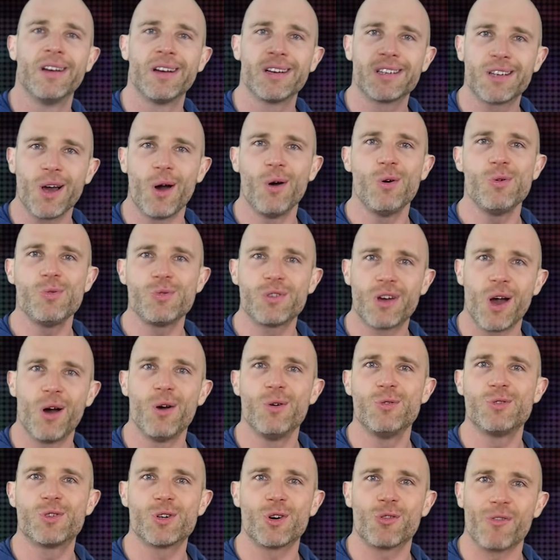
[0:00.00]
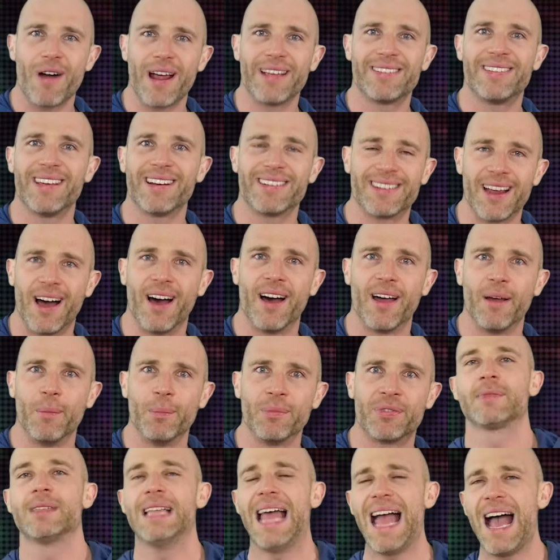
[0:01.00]
Go, go Jurassic
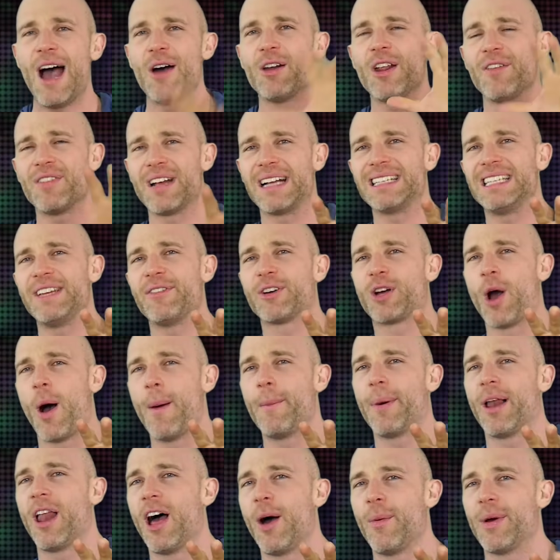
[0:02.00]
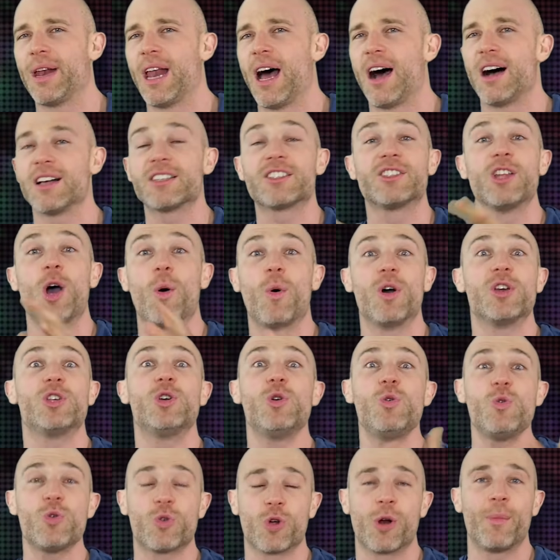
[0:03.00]
Times. Now, don't forget to leave a comment below and let us know what
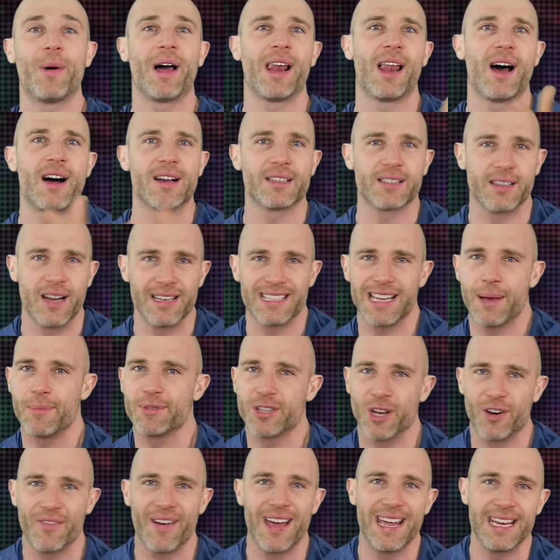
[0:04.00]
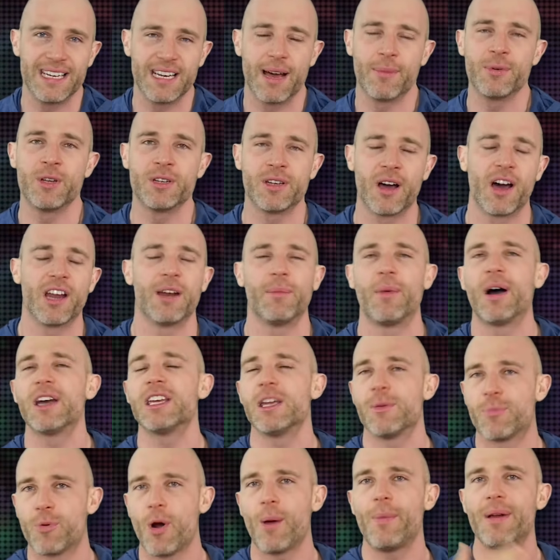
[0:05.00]
you thought about last night's episode of AEW Dynamite. You
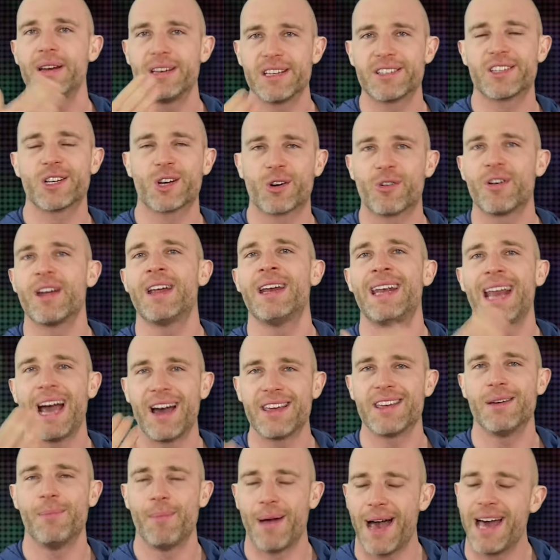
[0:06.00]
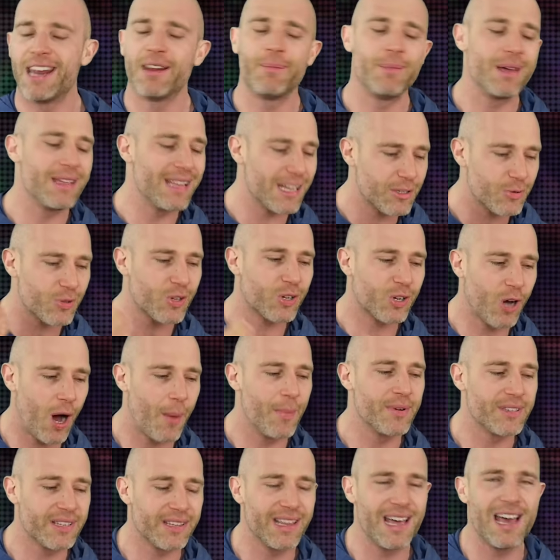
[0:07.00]
probably disagree and now you're mad at me. That's what the
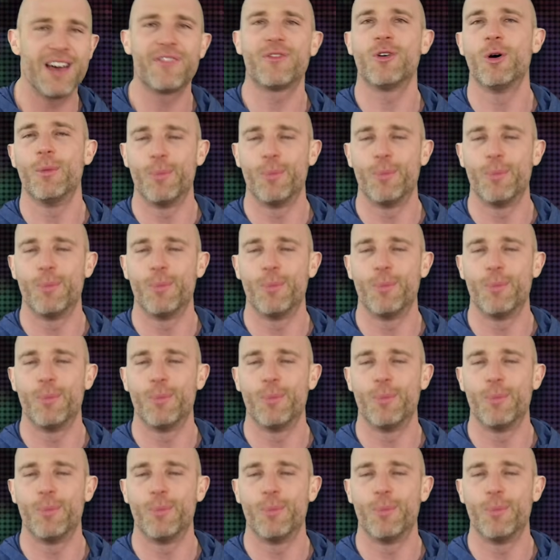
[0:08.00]
comments are there for.